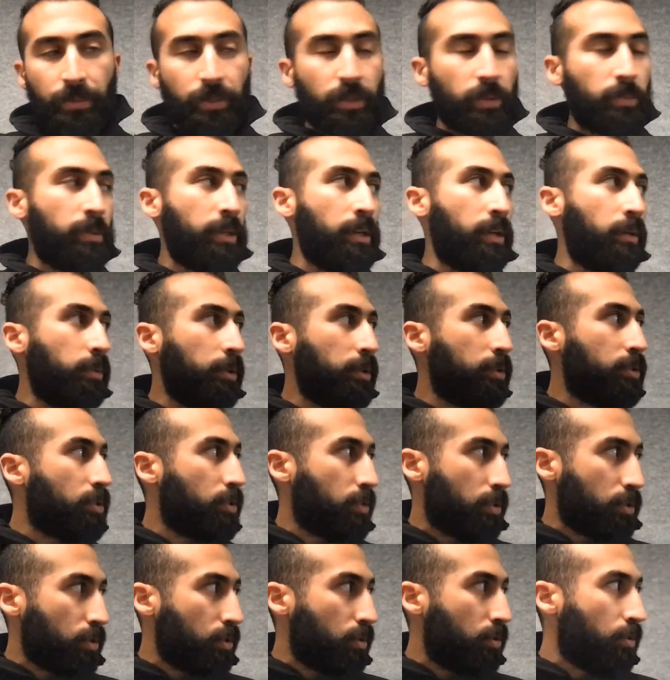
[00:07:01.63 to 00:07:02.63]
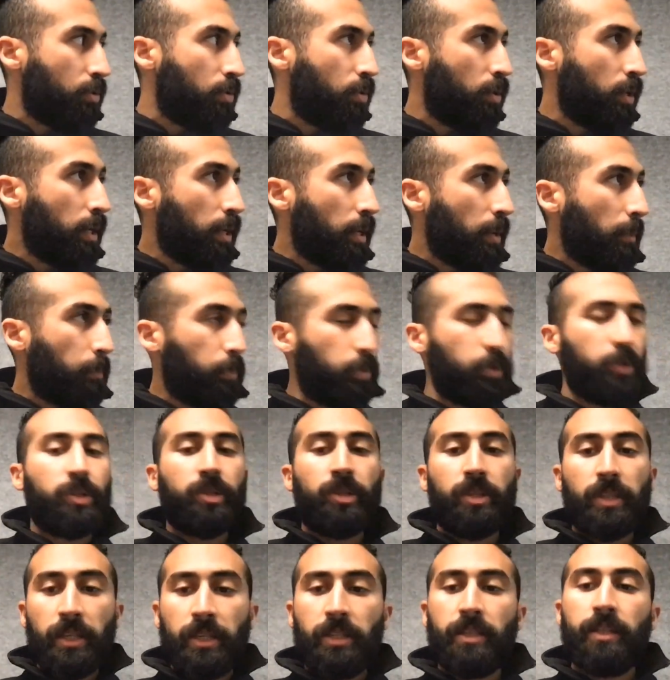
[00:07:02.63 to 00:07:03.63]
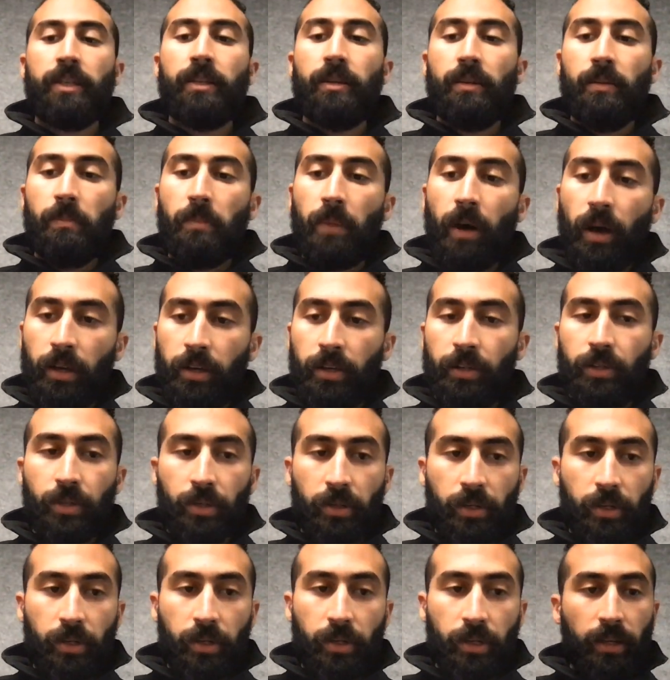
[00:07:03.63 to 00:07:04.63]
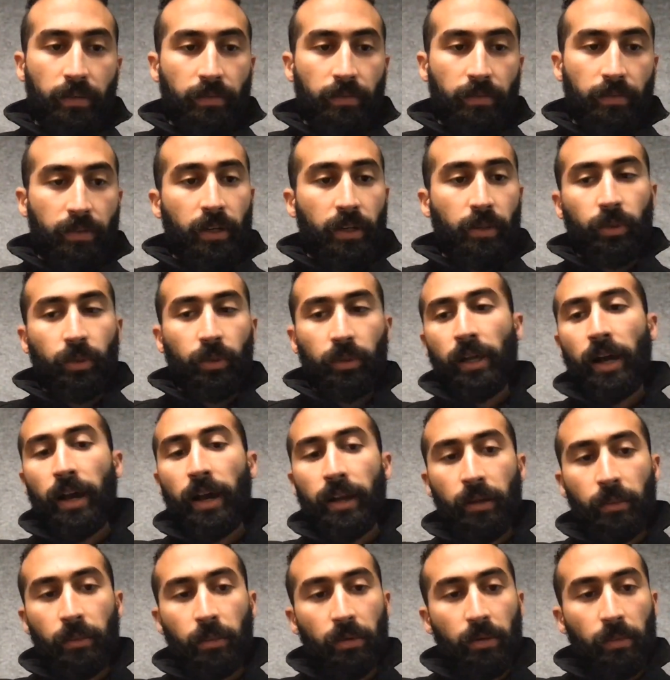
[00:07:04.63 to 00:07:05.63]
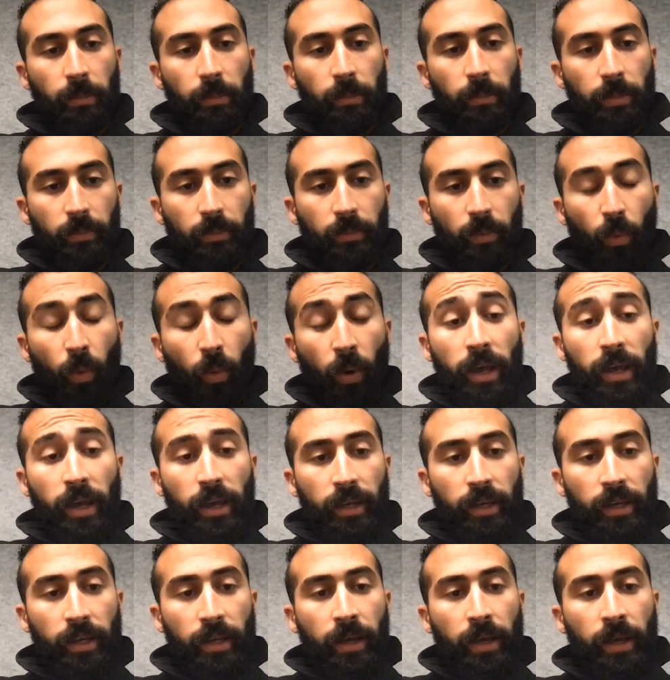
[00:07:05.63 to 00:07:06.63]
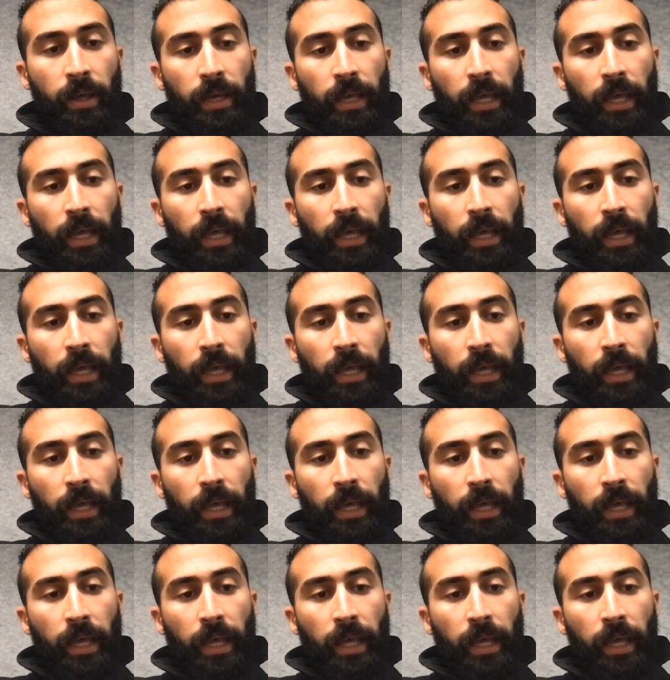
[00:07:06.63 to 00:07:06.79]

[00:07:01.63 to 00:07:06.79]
gap to be able to do persistent monitoring in a very reliable way,